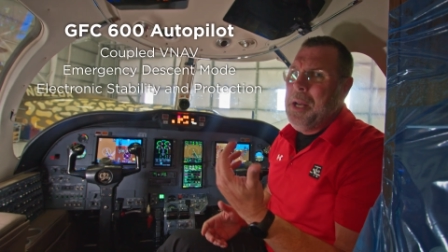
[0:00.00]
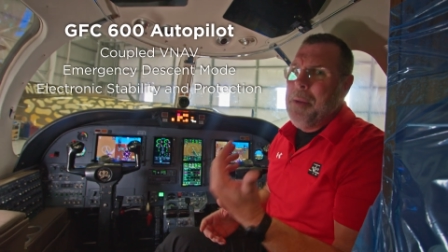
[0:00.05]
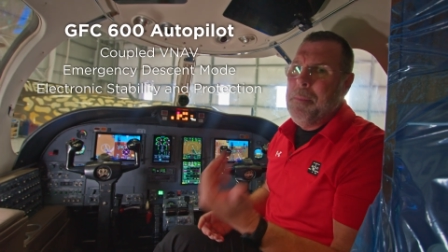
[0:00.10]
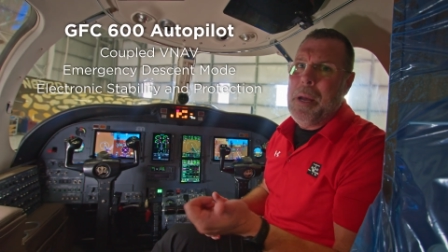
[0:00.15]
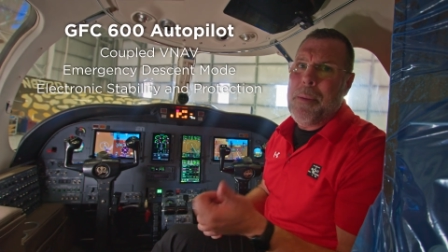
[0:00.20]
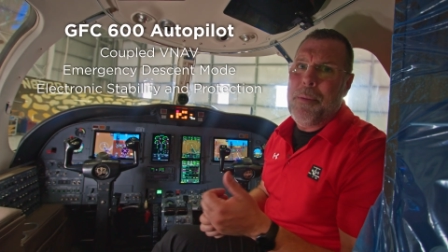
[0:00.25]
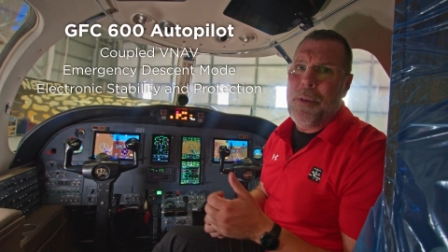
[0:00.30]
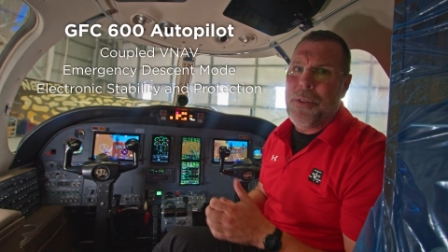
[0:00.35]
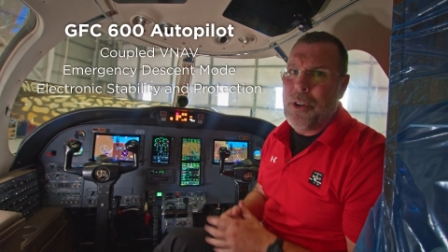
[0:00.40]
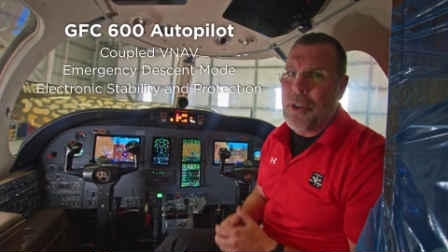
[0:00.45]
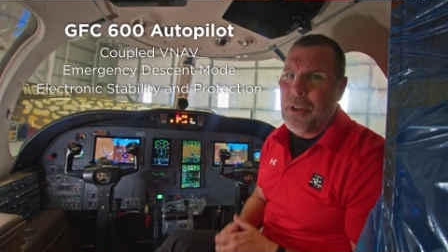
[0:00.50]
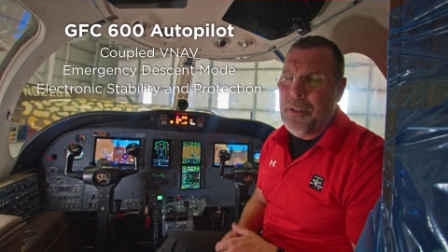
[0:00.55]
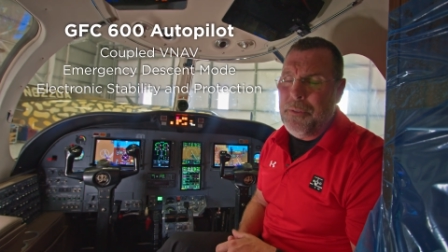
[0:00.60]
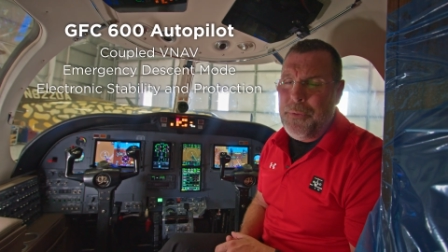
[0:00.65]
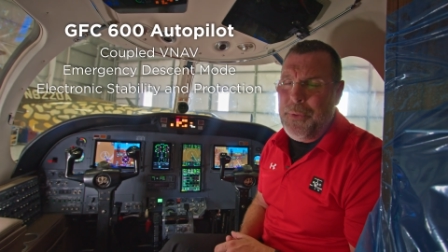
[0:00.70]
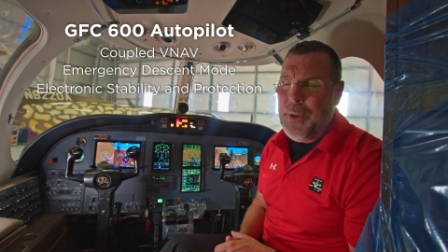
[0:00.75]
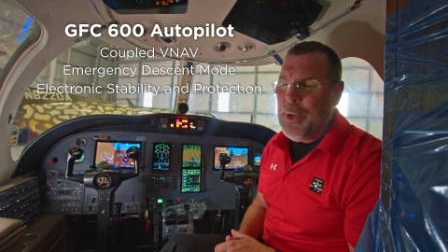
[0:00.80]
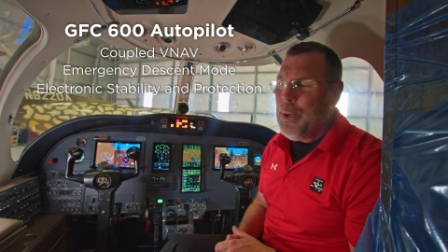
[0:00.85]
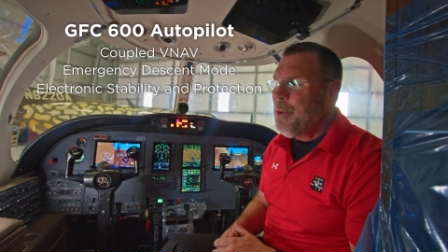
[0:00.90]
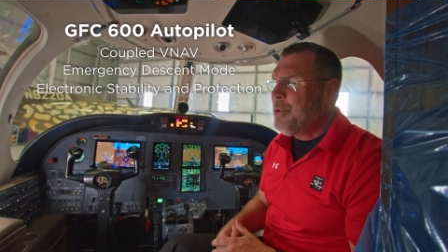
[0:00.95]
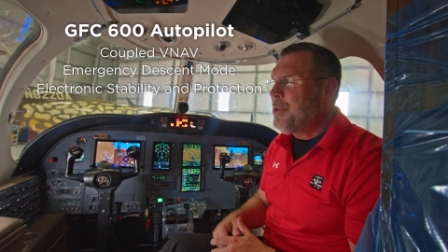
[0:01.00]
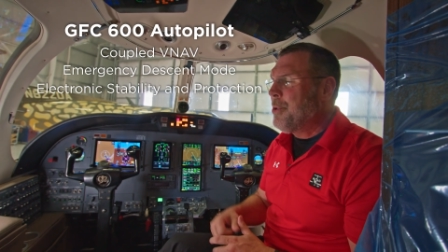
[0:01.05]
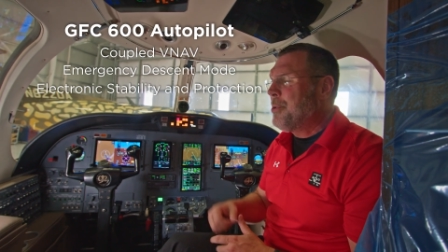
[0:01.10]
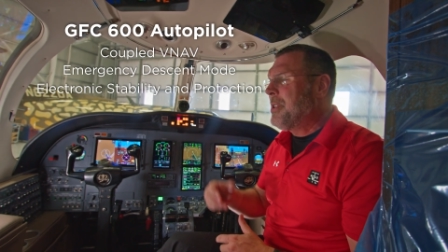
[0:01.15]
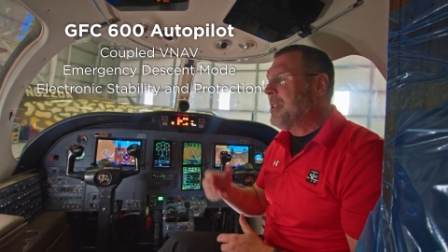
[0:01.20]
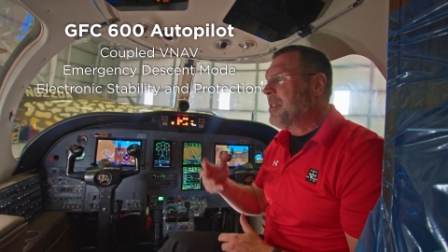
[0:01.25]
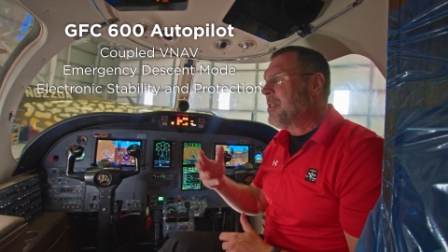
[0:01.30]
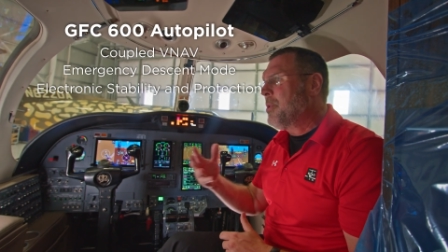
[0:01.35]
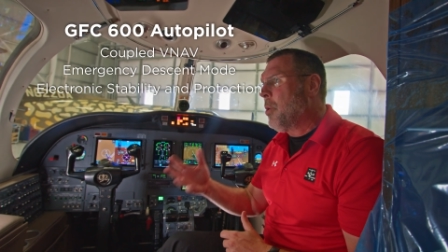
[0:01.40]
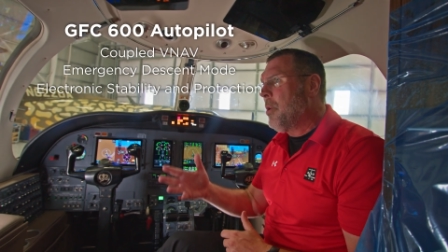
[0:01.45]
maybe they're confused or
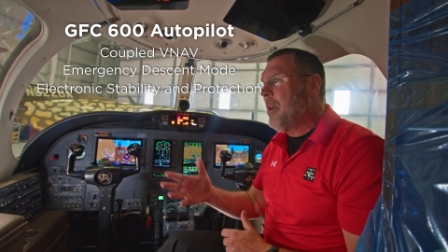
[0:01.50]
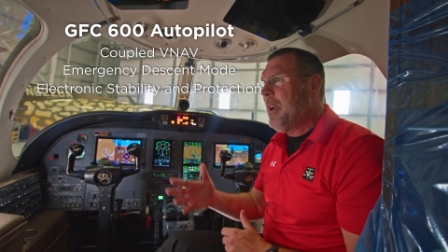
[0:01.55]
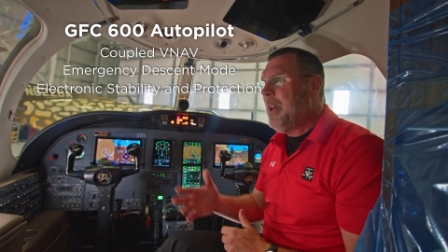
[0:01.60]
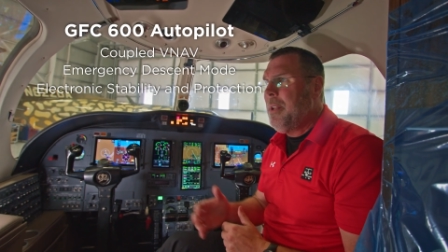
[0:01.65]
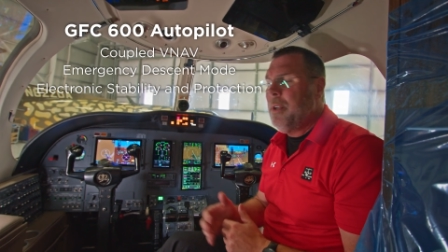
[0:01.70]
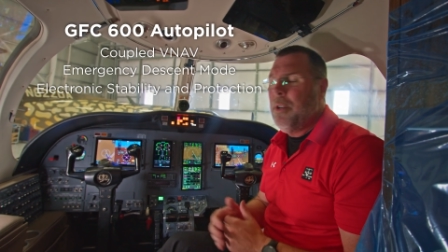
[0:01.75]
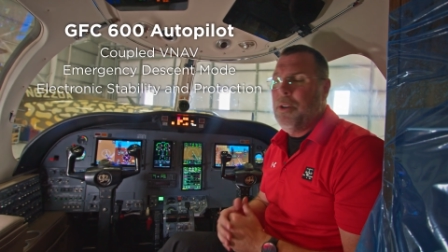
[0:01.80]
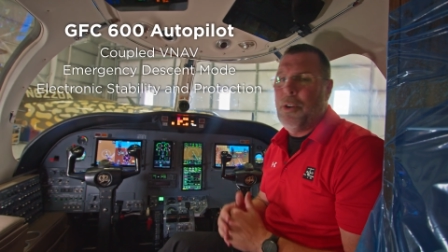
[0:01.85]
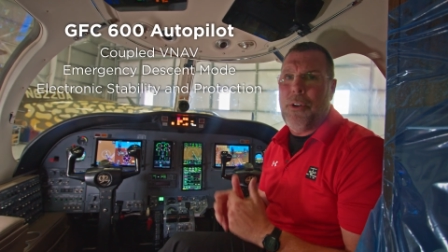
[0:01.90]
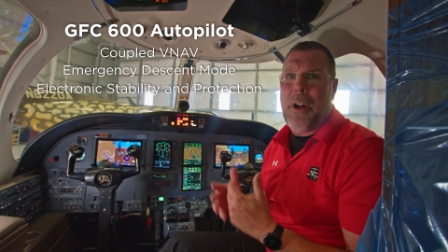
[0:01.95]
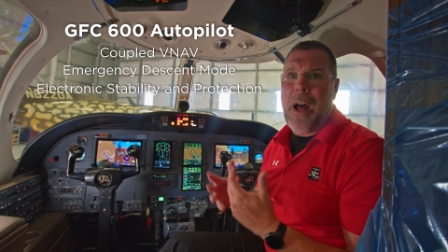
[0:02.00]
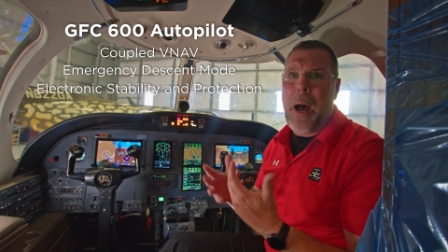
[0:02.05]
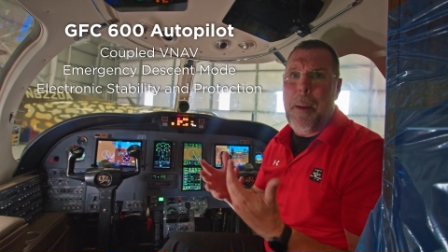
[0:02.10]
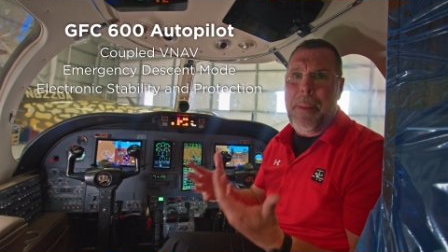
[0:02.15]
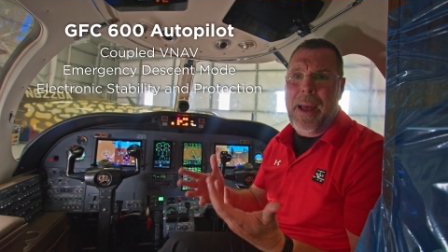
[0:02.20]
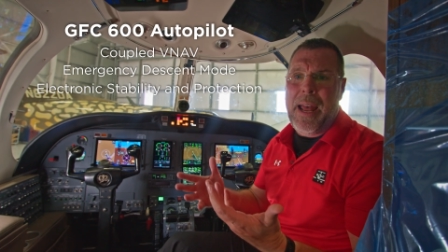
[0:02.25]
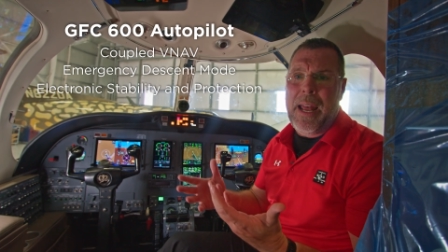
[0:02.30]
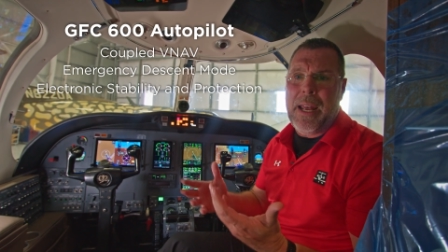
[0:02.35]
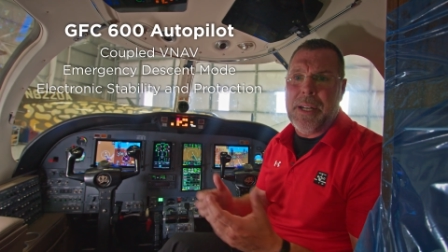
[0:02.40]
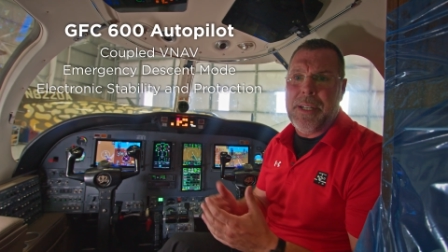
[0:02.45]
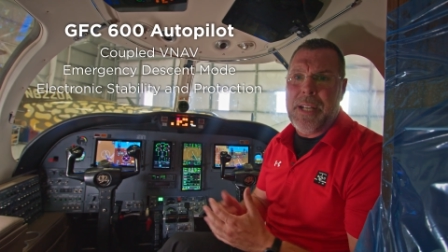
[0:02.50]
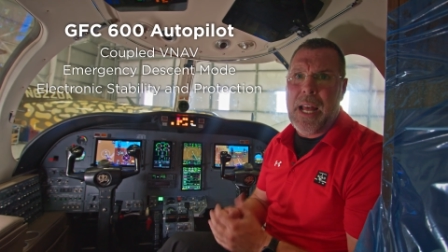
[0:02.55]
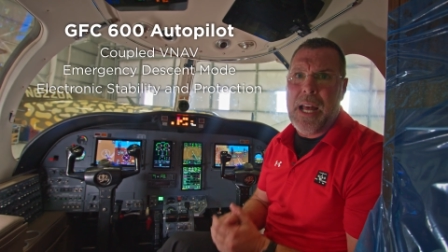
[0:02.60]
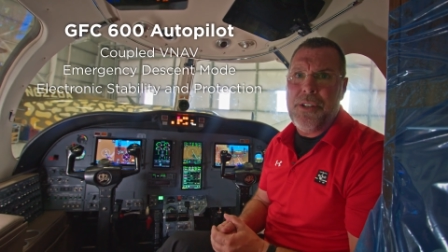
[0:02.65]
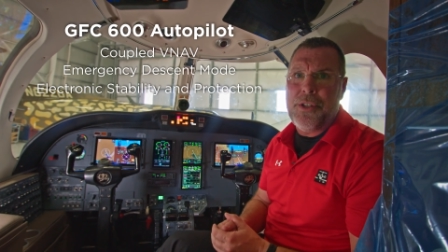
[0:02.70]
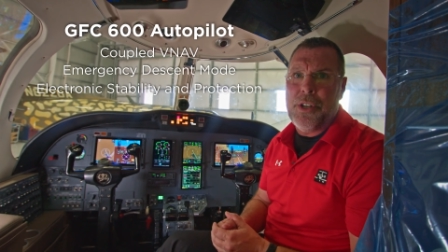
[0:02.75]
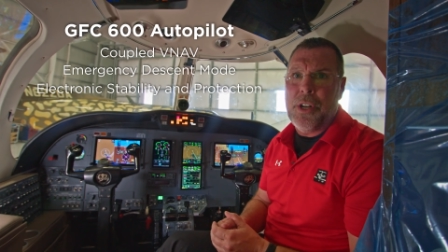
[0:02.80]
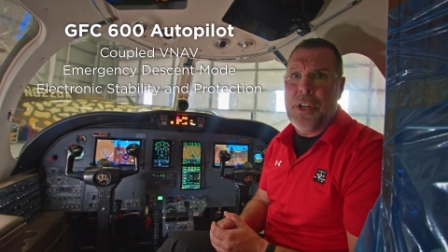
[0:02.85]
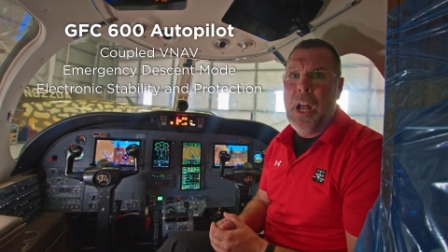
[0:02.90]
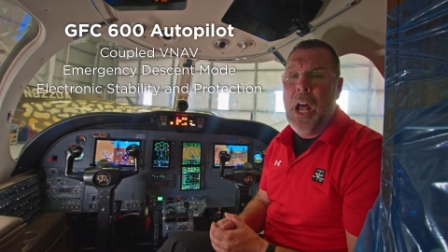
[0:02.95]
disoriented or not paying
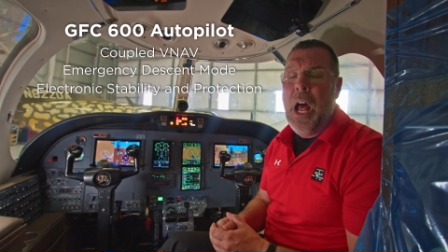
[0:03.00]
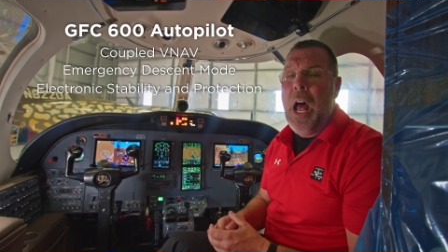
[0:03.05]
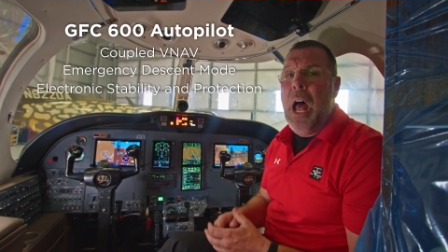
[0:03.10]
attention,